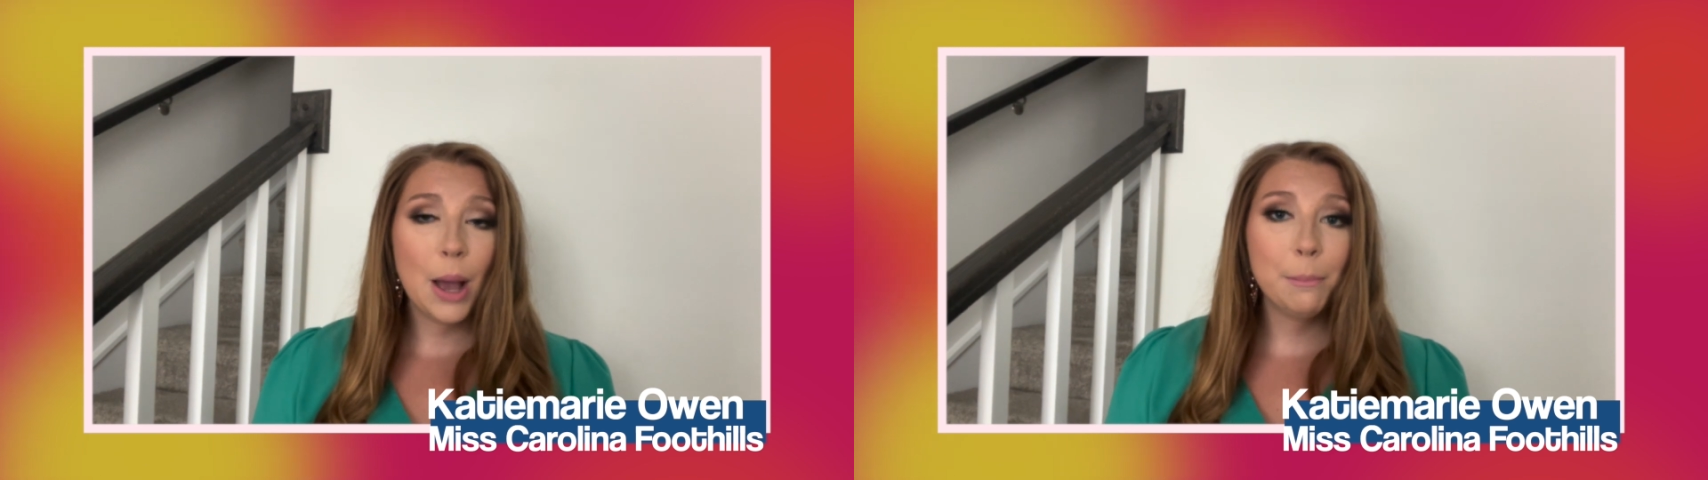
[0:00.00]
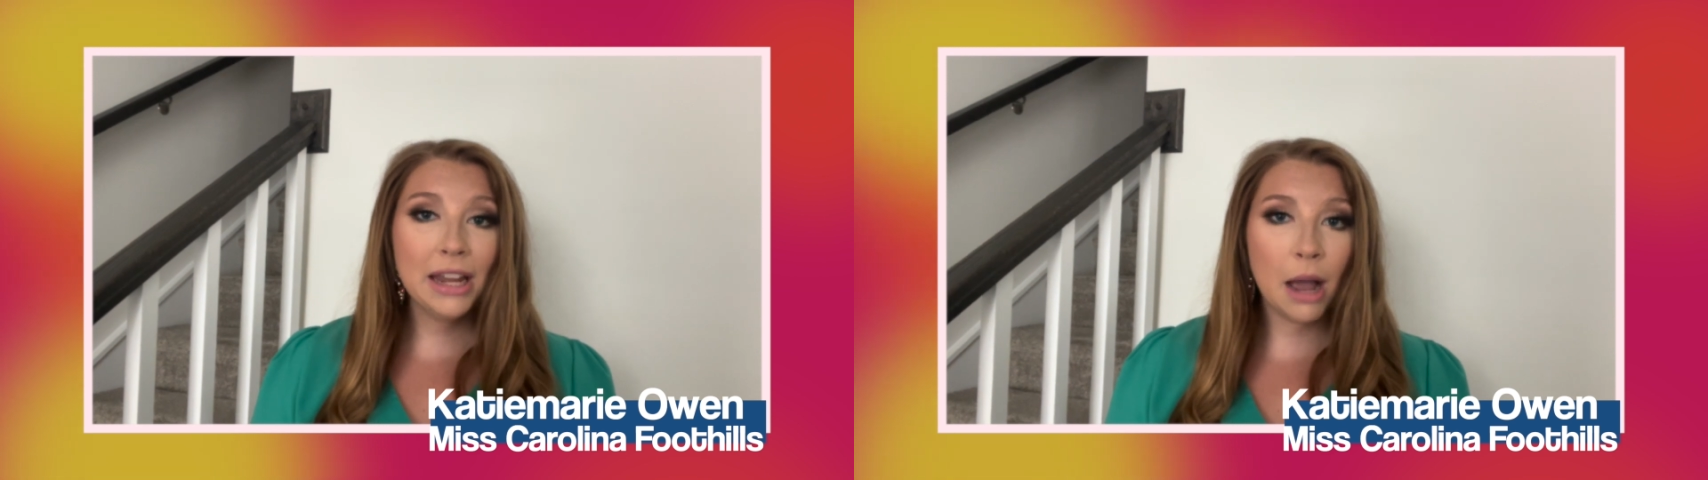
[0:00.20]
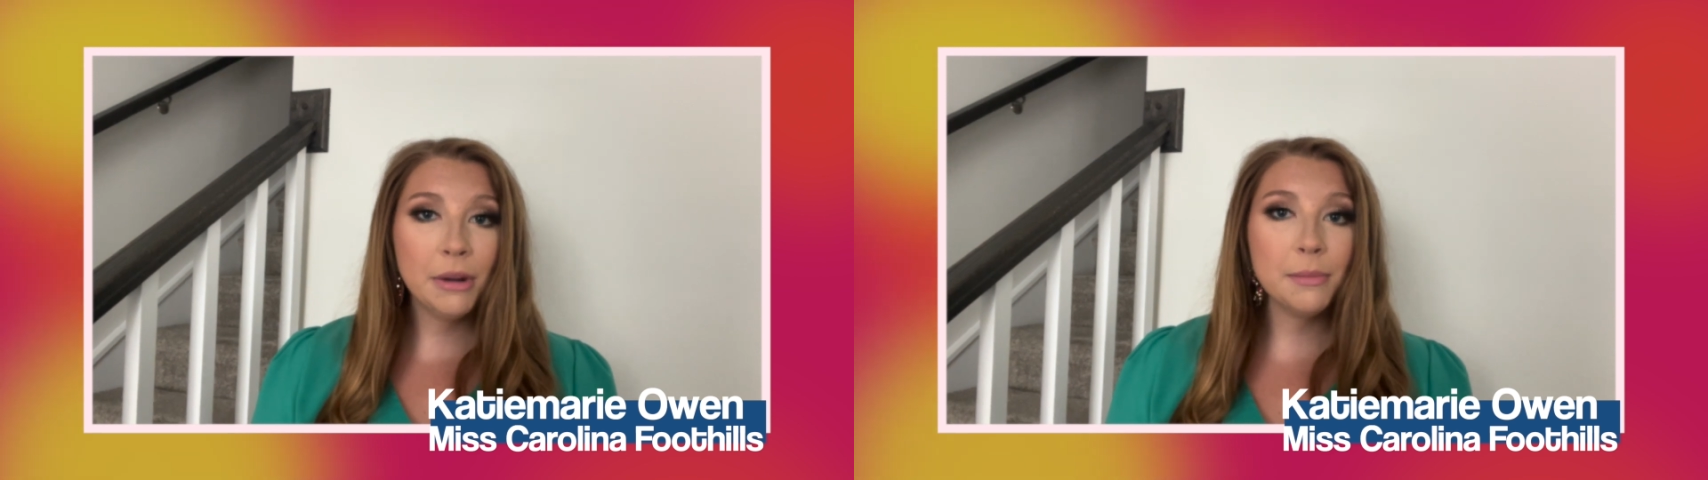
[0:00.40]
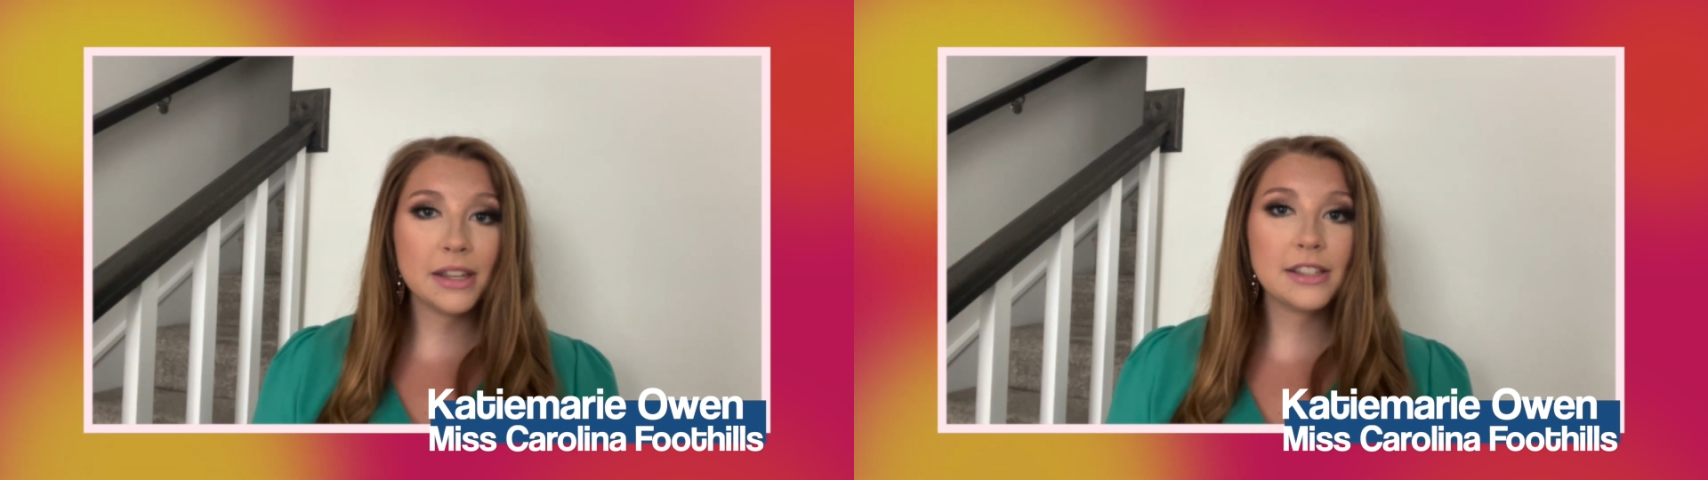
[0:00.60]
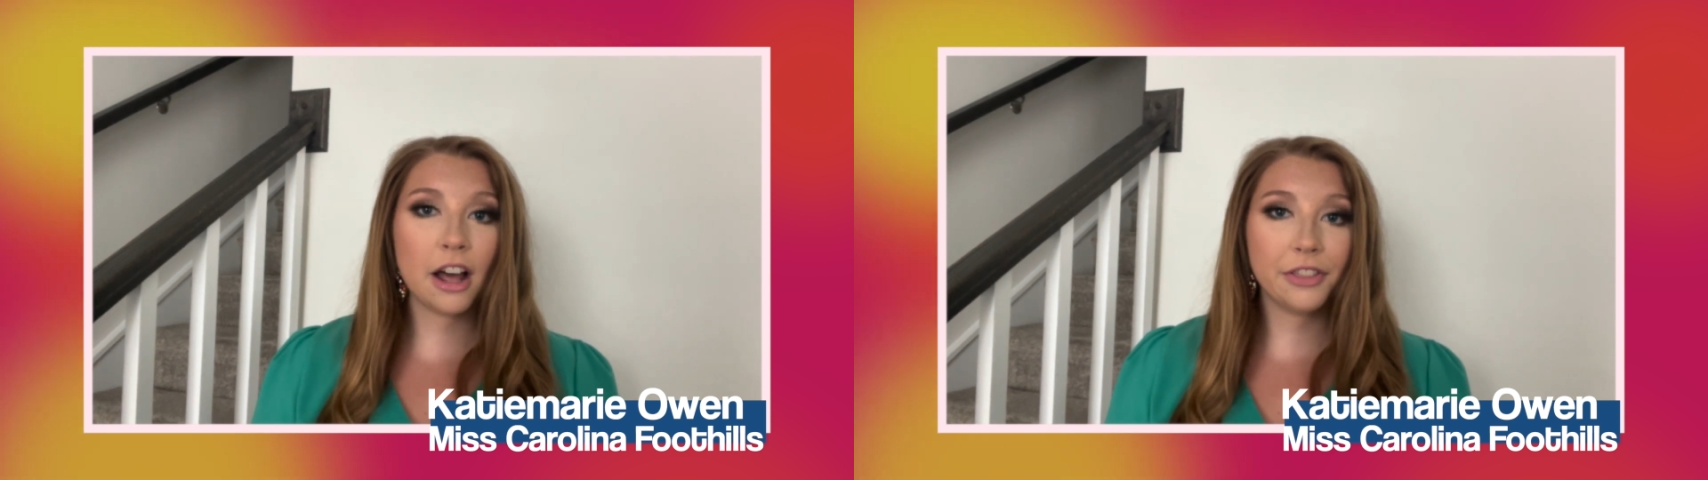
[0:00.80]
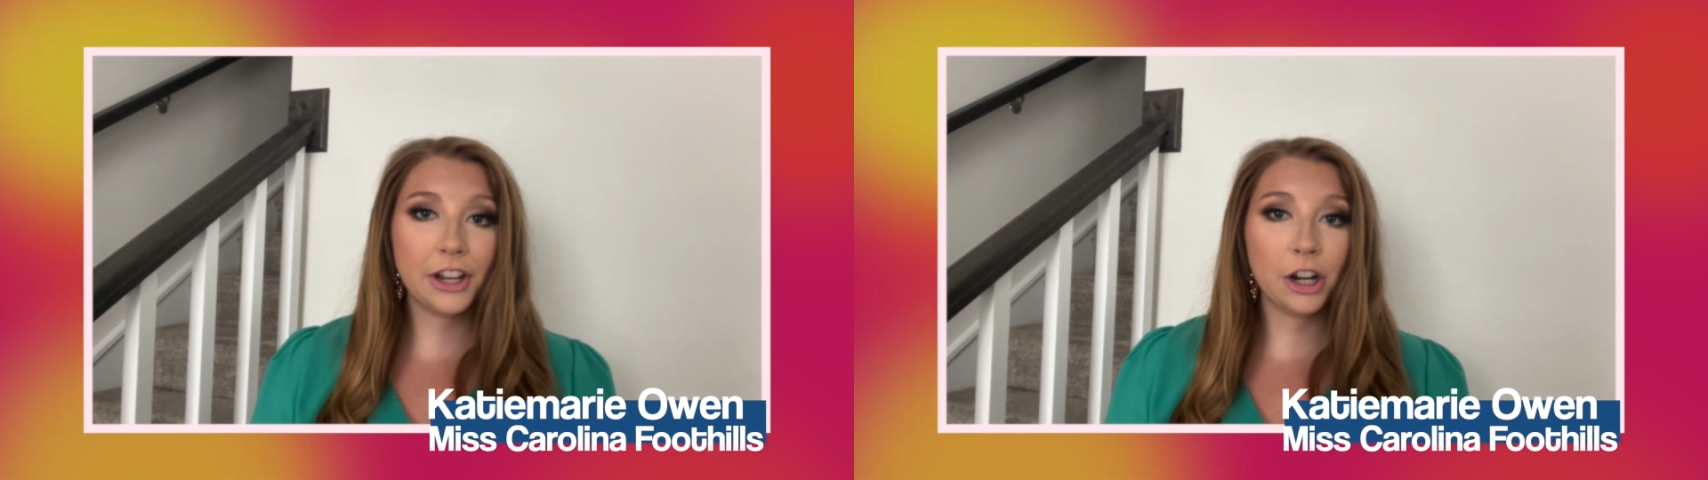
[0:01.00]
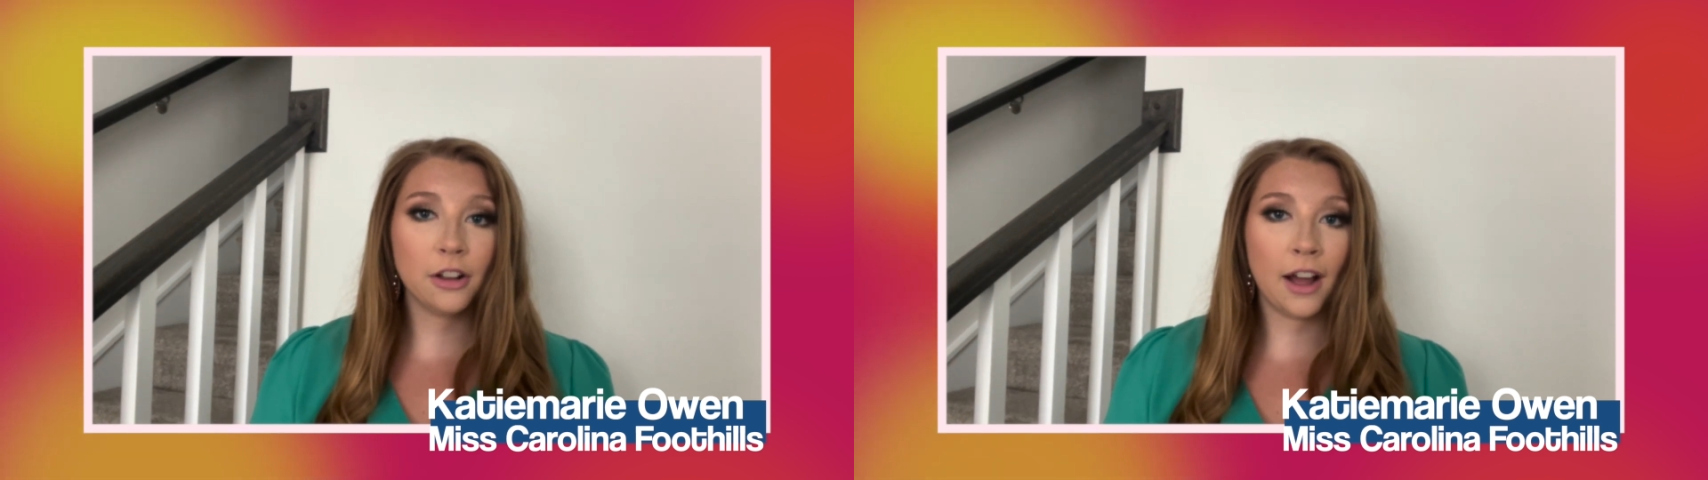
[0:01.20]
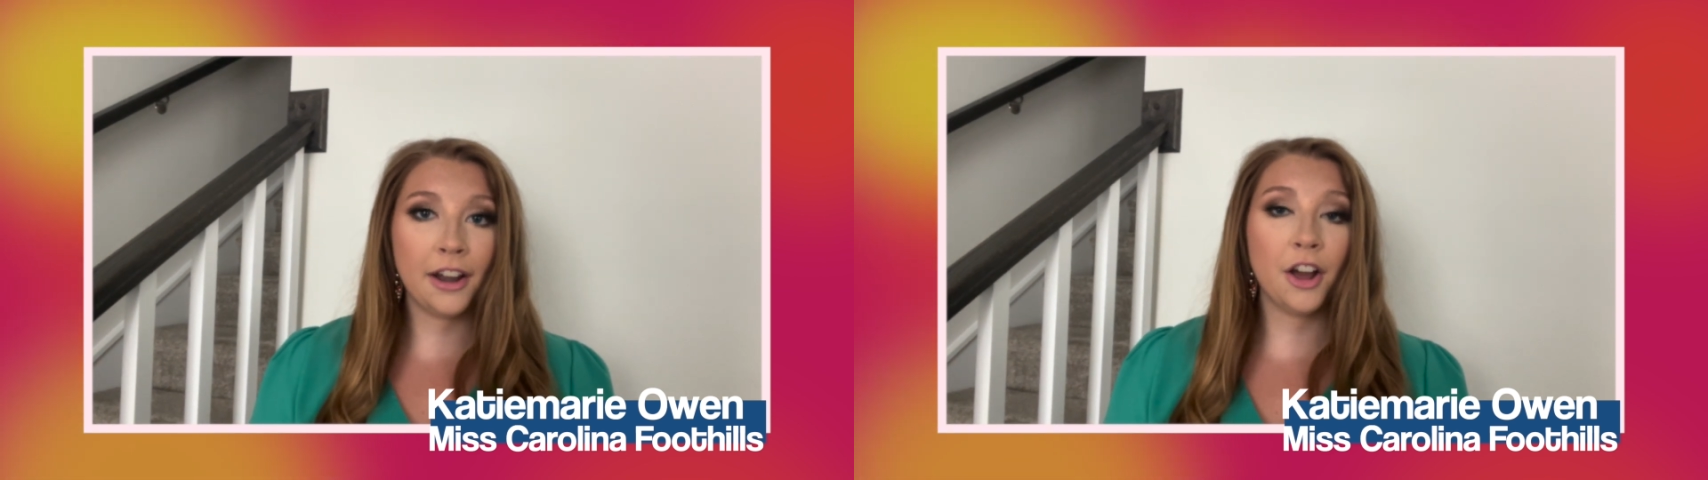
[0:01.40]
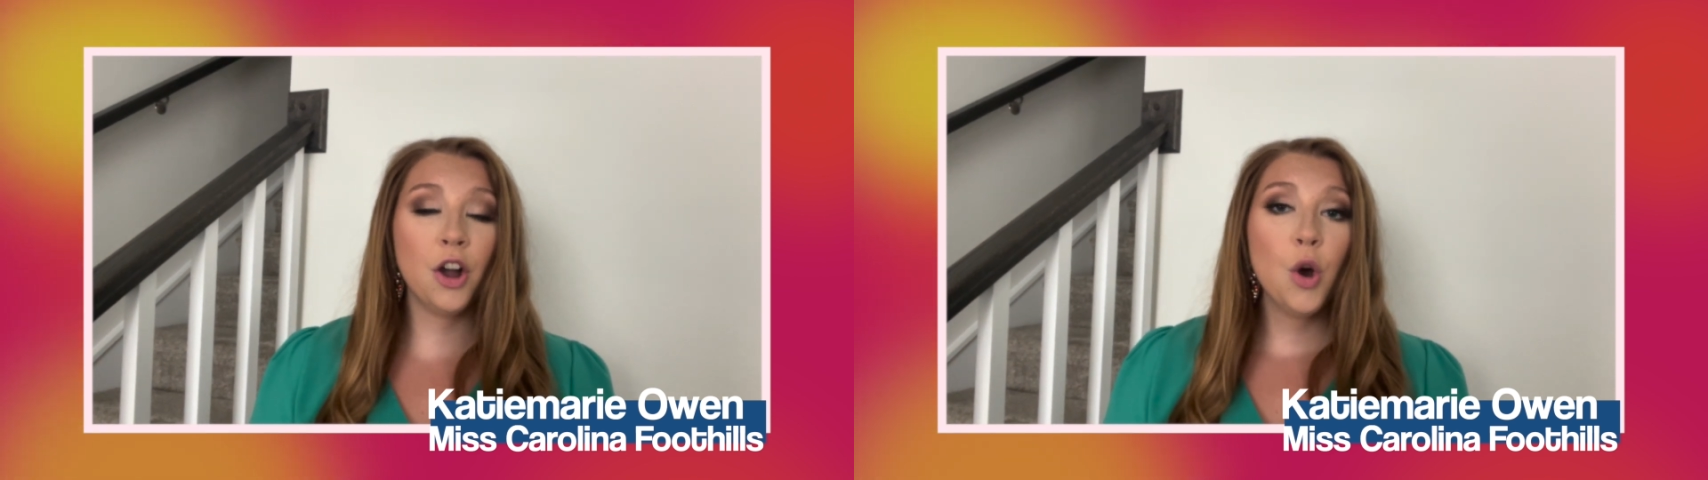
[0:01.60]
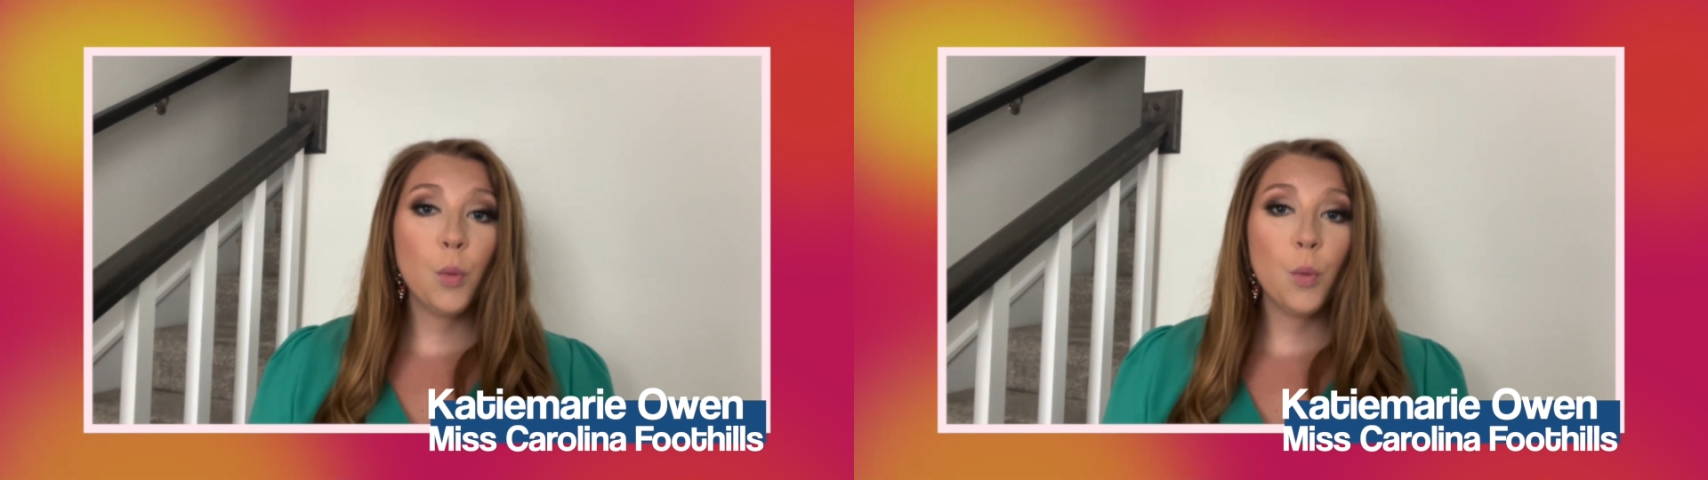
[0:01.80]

Becoming Miss South Carolina